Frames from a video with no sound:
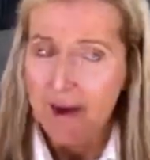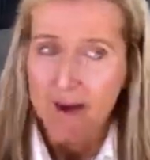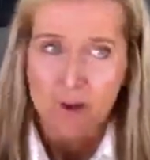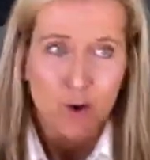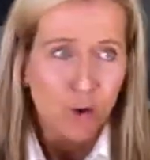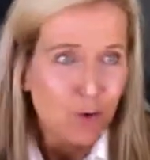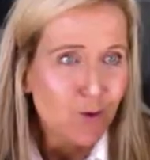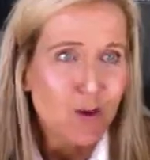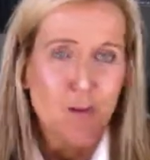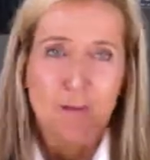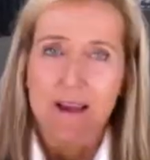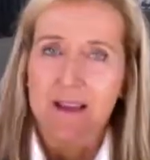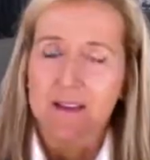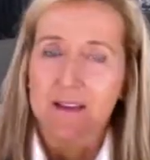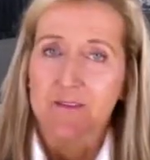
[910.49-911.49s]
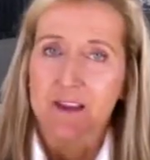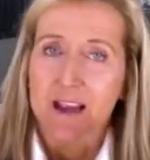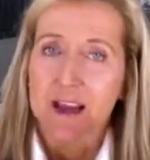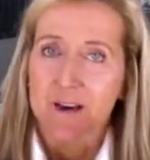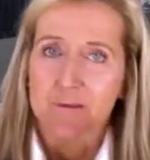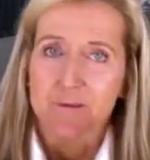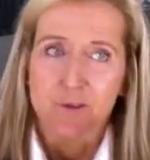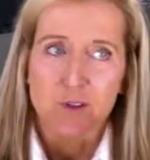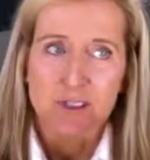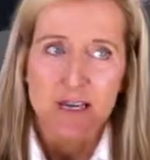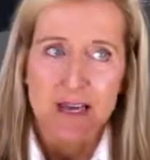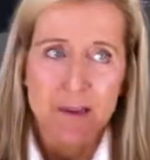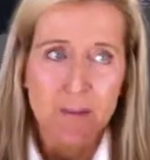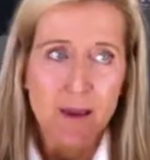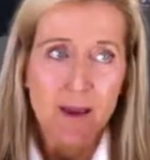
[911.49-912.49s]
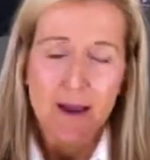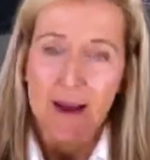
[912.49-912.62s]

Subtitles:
I know you can make a living on it full-time.